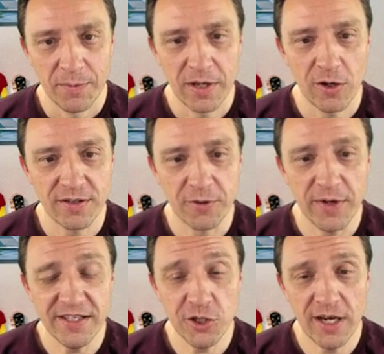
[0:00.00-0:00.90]
Because
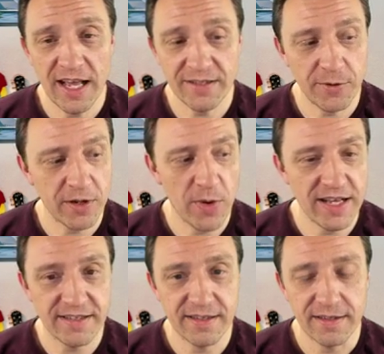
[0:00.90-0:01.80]
Kristijan has
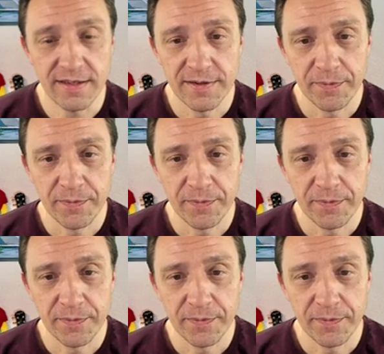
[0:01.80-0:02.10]
requested.